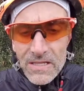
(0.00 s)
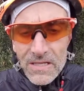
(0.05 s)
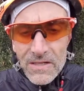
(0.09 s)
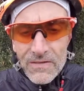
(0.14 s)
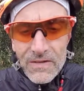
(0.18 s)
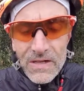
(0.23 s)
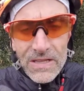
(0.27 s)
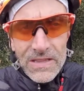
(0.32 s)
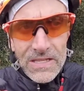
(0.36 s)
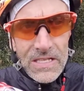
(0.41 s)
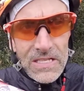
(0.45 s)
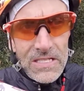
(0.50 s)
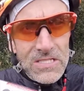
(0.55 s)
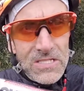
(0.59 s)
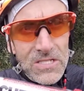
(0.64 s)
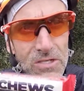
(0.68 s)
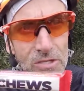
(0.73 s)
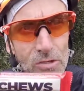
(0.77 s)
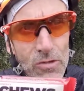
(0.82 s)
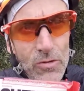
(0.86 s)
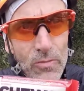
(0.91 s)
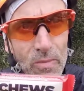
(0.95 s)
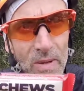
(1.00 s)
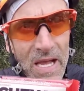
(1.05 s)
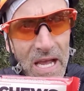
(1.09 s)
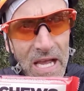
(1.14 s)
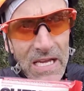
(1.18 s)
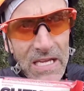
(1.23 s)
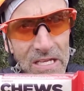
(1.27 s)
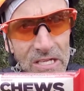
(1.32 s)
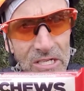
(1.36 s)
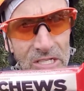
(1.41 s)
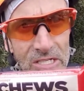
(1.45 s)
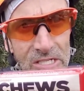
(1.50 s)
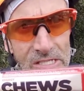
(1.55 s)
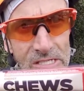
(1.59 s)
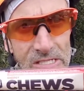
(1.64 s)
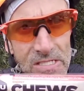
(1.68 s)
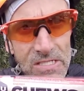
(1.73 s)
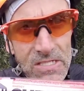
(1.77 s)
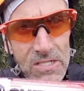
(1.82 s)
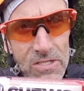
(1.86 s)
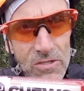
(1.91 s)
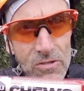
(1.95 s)
They've got these new
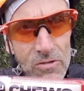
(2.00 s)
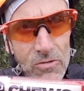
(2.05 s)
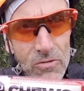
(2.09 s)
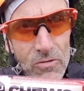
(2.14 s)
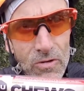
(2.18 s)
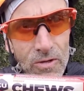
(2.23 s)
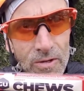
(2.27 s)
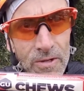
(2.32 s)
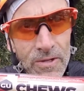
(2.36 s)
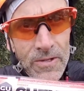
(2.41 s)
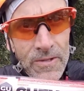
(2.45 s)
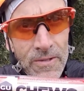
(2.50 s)
packages, new